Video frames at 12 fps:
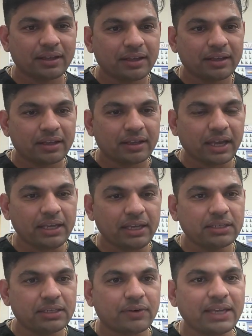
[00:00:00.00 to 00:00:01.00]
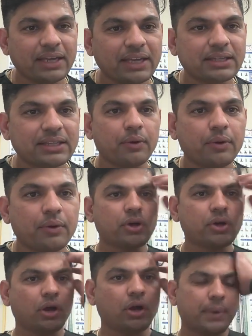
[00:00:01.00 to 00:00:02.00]
Okay, right now it's all
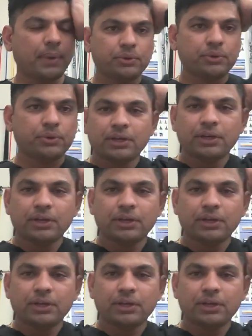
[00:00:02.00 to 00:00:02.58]
about